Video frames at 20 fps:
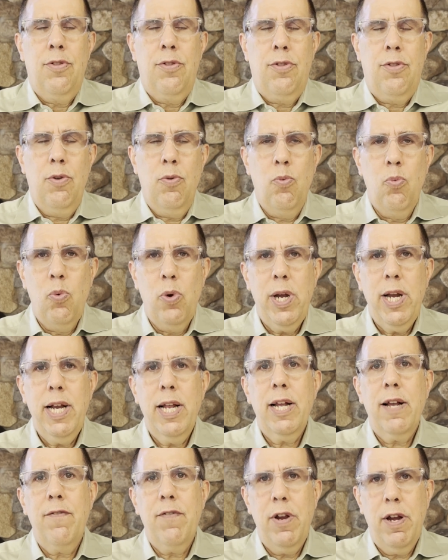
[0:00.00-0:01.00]
The
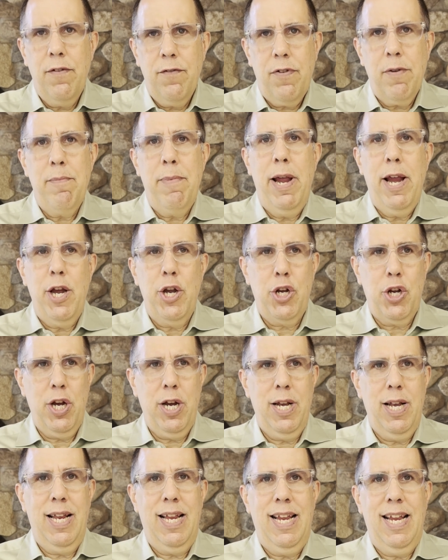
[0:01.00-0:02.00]
reading of
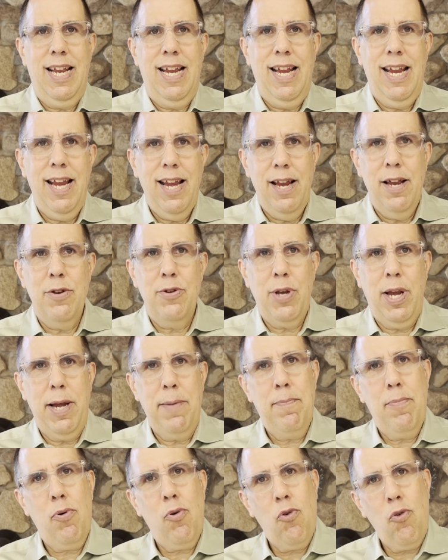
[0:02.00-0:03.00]
information is a
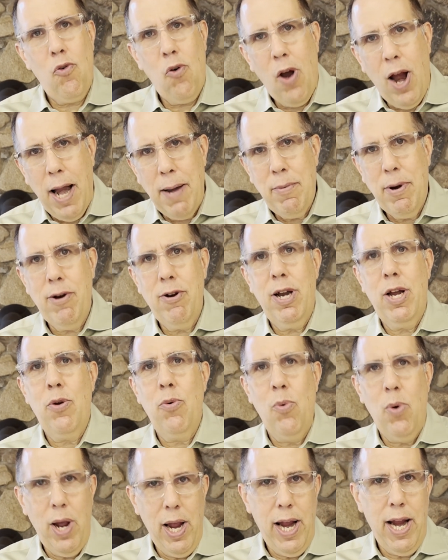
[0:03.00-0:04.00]
primary
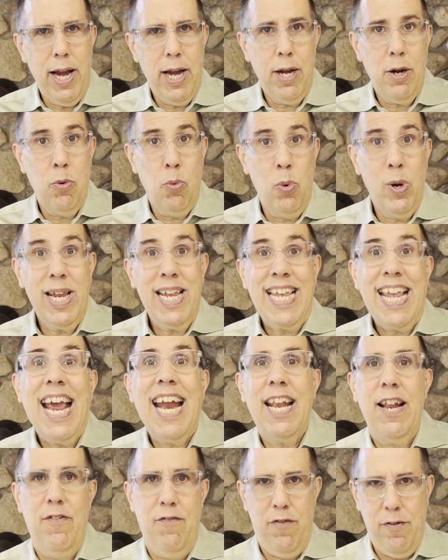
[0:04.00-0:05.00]
way we
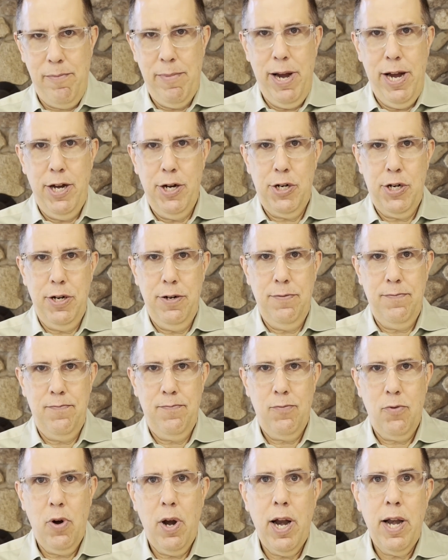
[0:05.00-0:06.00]
get information,
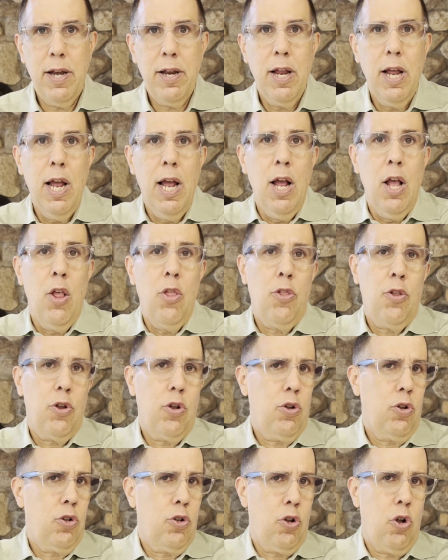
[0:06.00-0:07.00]
right?
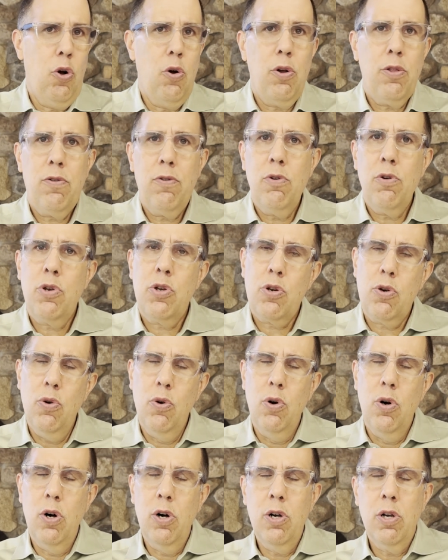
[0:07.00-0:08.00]
Going through
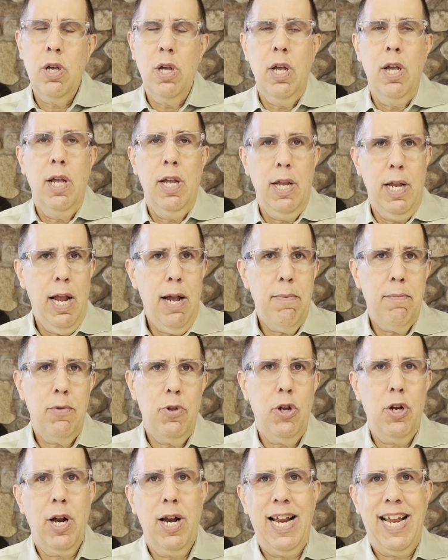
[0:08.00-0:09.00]
school, yep,
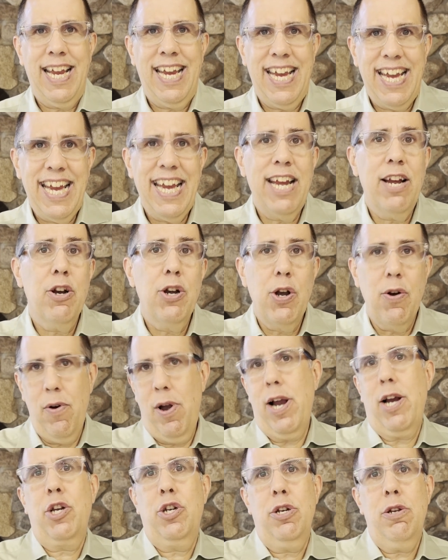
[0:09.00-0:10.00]
you're going to hear
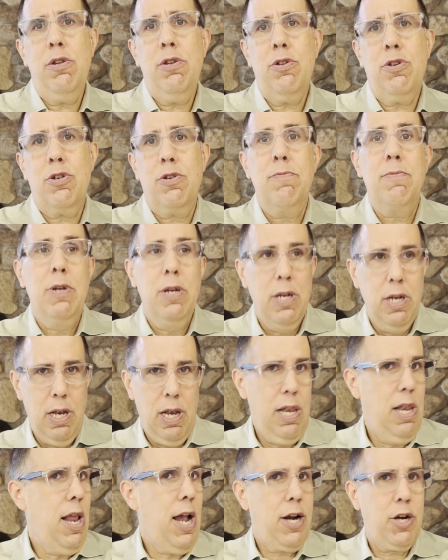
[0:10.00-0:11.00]
directions.
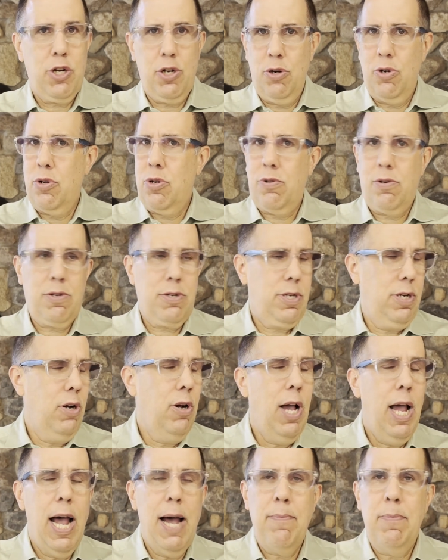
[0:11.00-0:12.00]
Lectures still
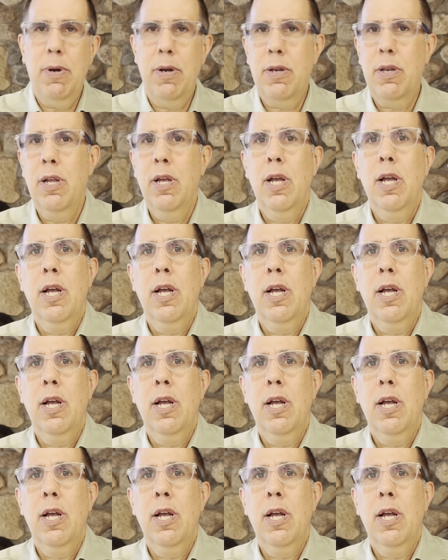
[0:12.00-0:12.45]
happen.